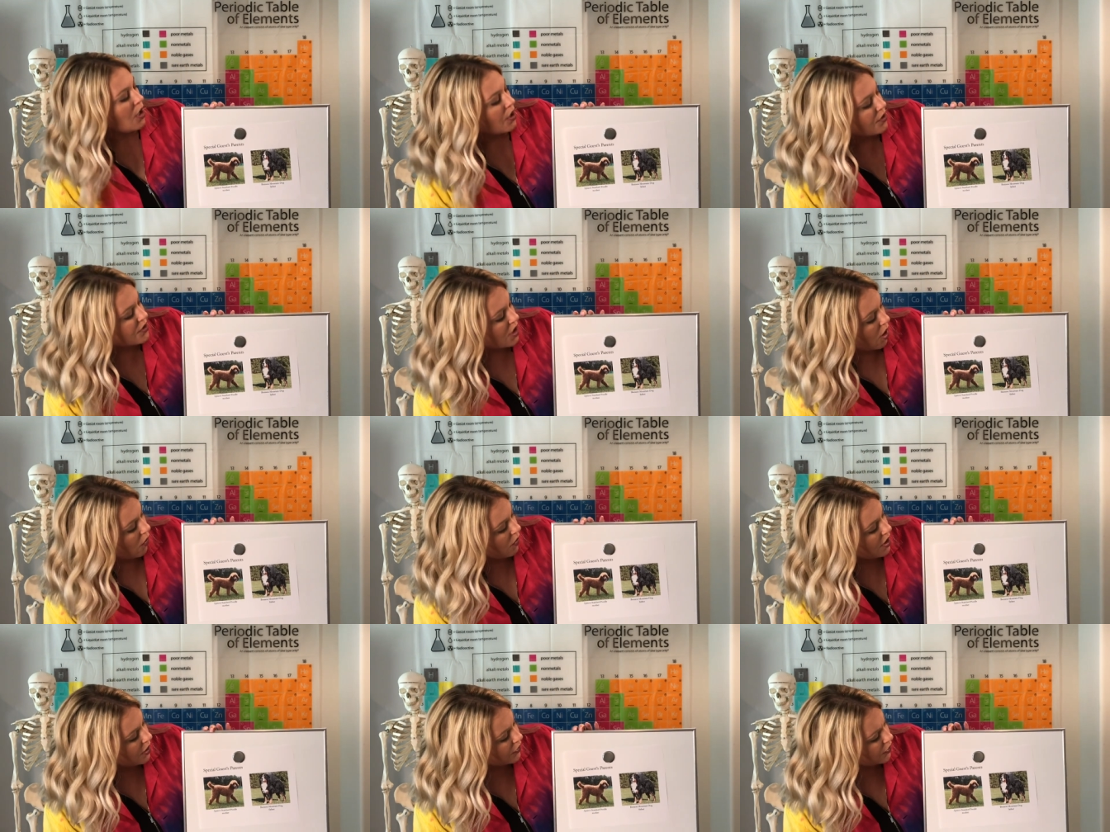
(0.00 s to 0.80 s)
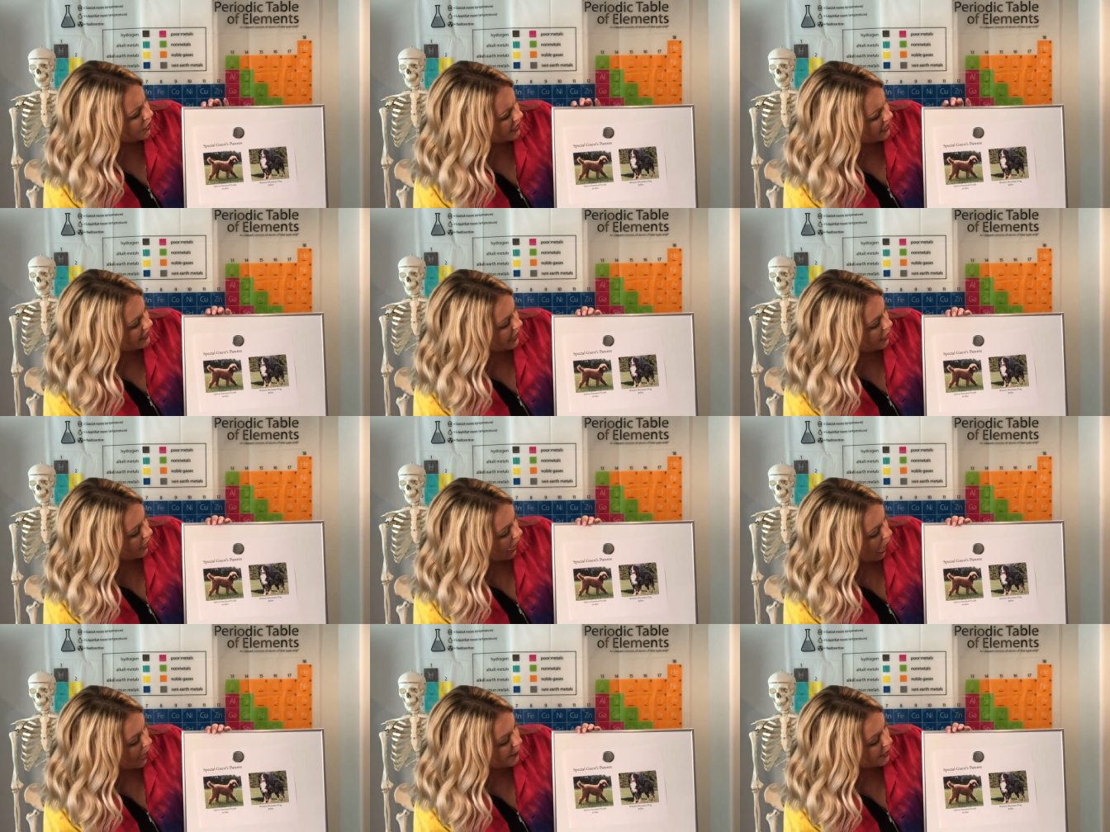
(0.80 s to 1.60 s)
So, looking at
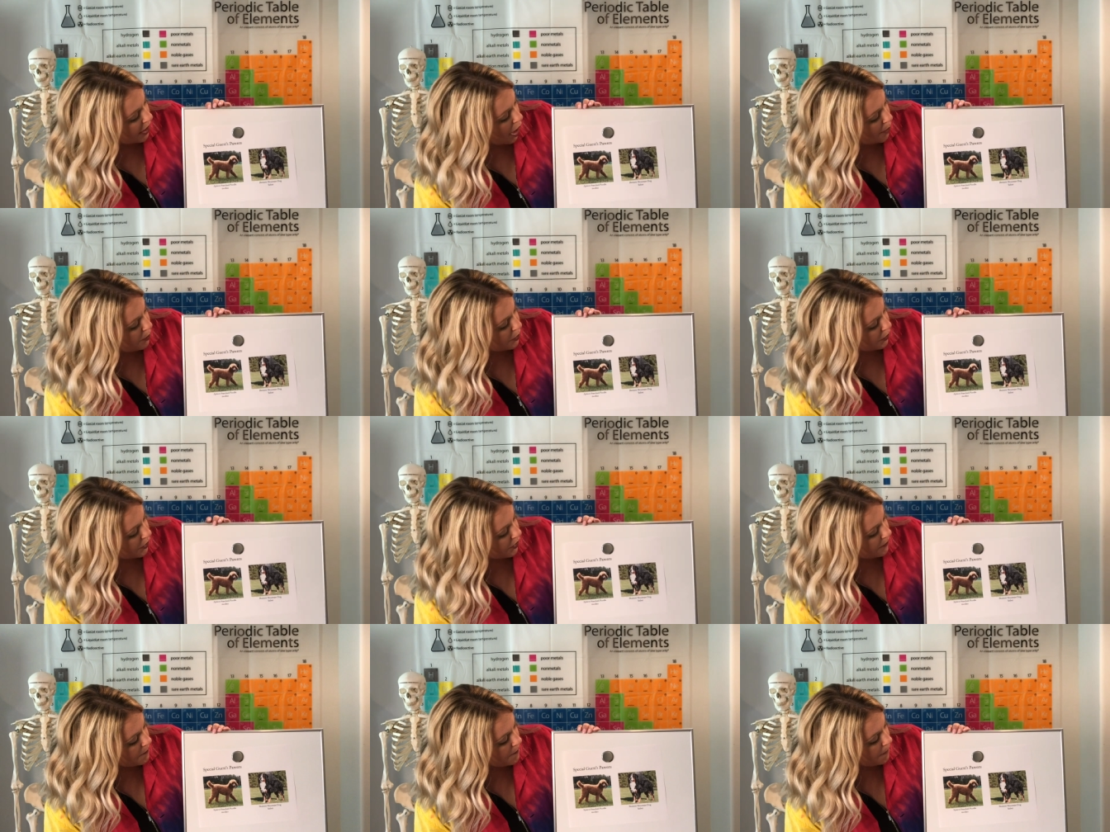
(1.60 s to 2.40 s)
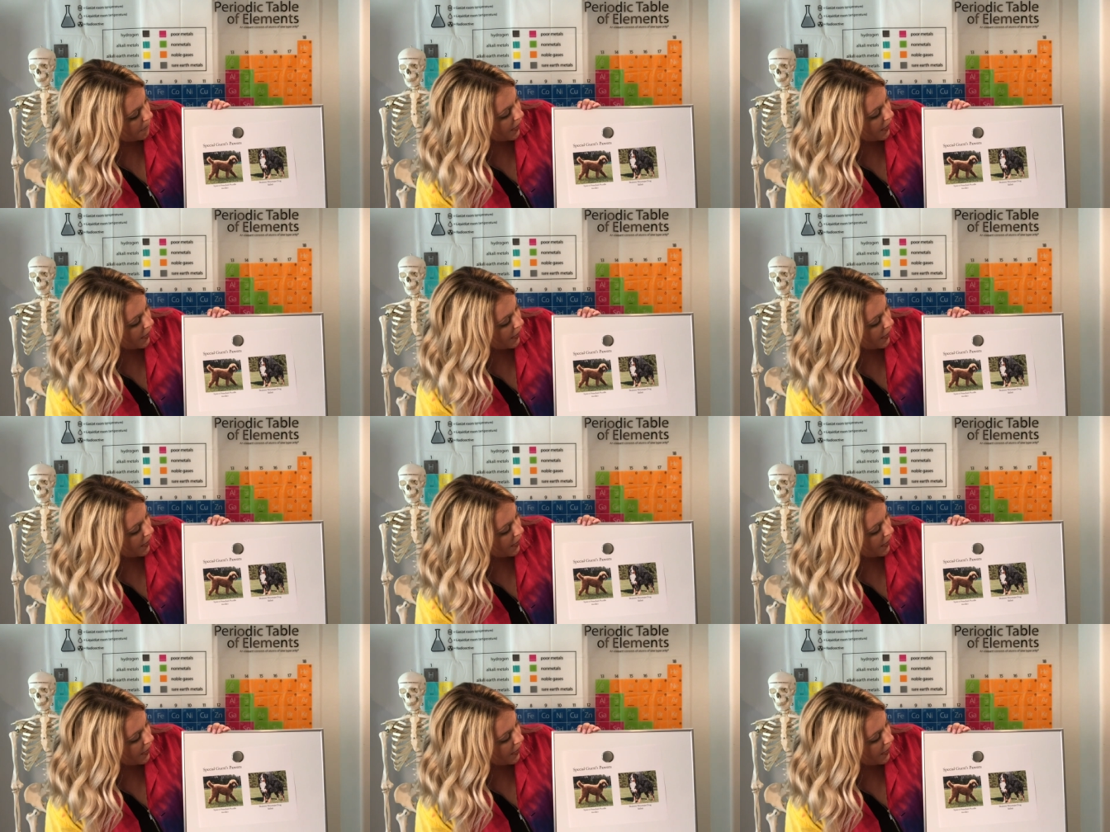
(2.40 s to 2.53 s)
our apricot poodle,